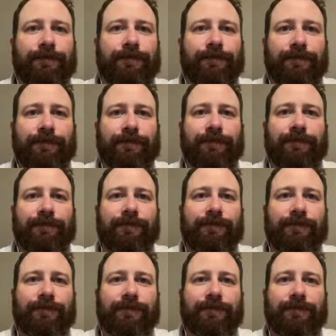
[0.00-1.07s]

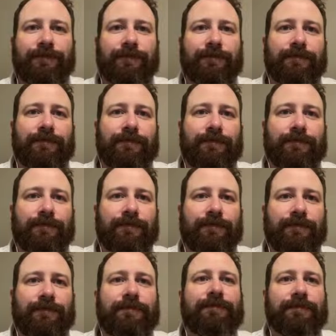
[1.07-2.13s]

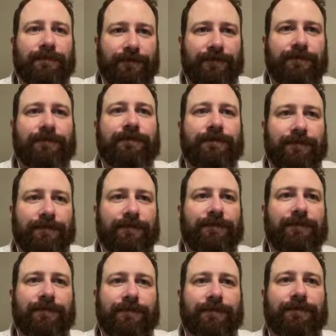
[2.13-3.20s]

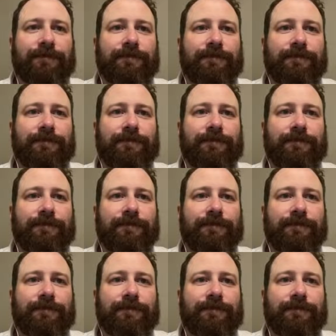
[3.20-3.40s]
This person isn't speaking.